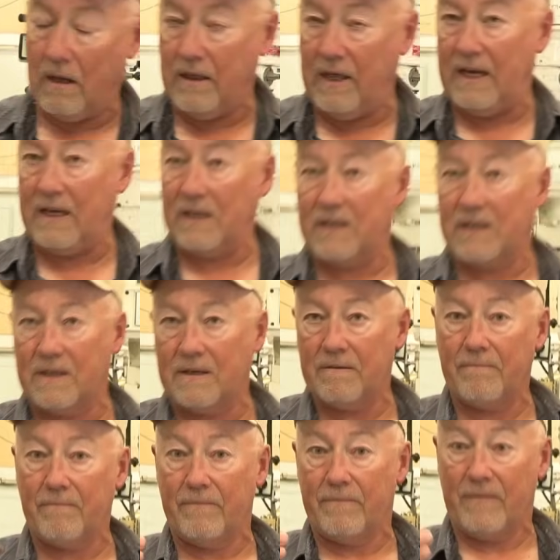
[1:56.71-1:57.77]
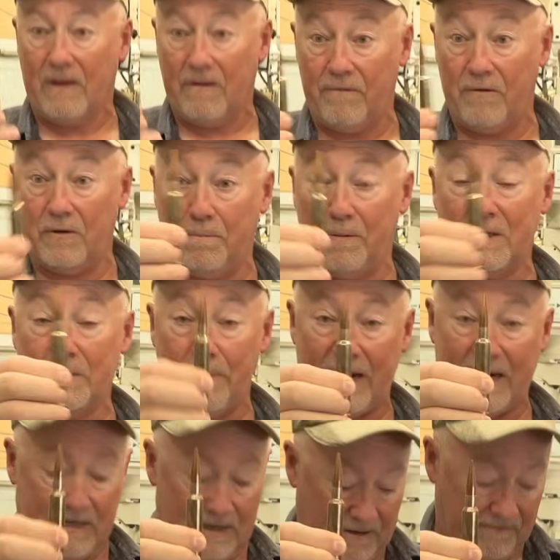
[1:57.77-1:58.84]
This, for
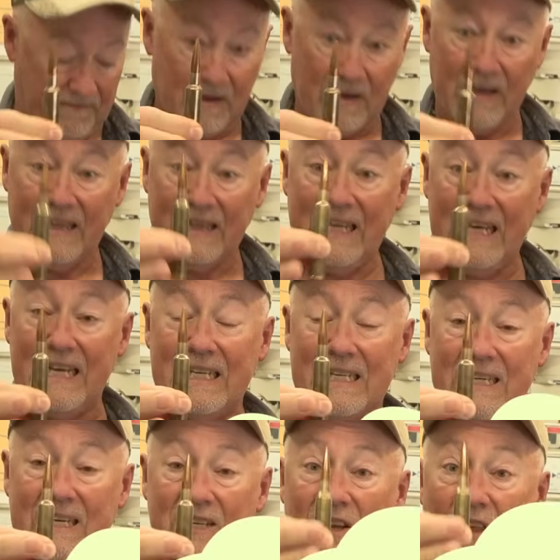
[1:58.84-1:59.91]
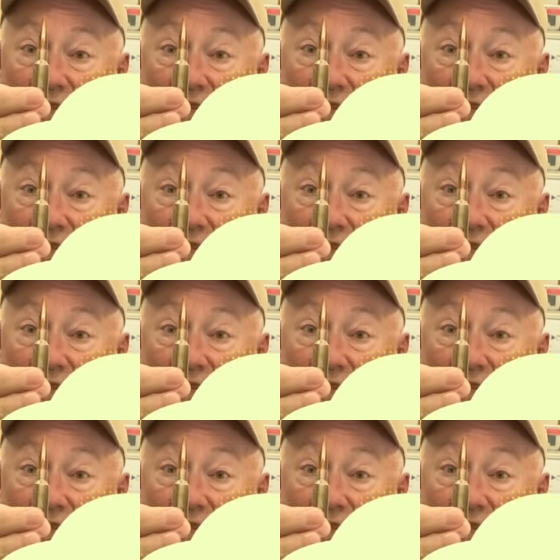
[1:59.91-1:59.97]
perspective, this is the